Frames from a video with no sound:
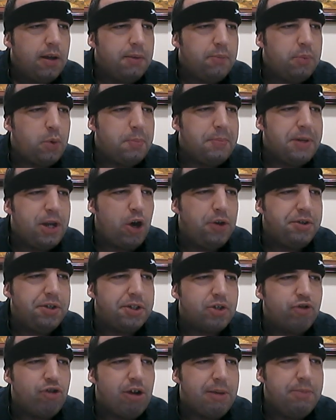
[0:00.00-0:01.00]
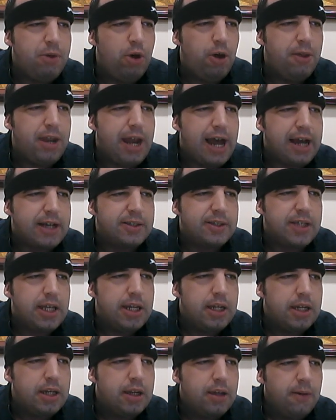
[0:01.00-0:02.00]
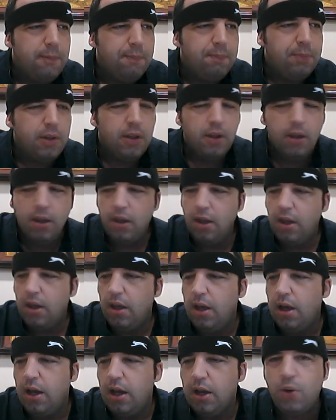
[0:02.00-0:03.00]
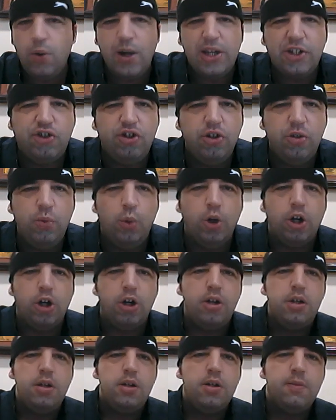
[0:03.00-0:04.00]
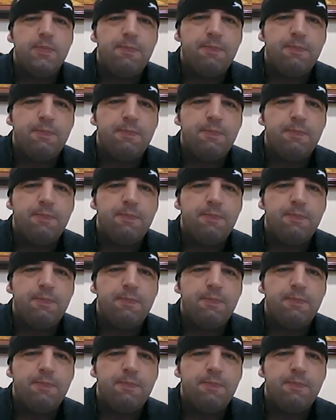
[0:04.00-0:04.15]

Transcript: With my nondescript northern accent. Question 1.